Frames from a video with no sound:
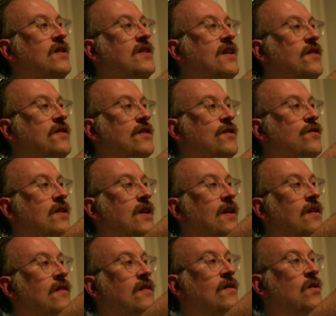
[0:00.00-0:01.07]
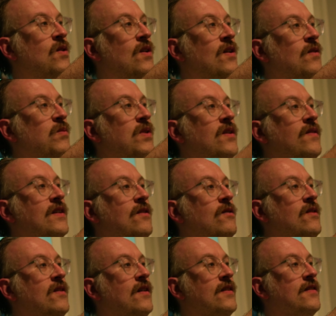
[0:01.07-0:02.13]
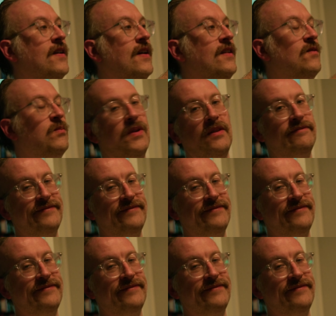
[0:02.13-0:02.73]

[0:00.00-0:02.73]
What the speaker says: can tell it's a tree. I don't think you can tell it's lights, but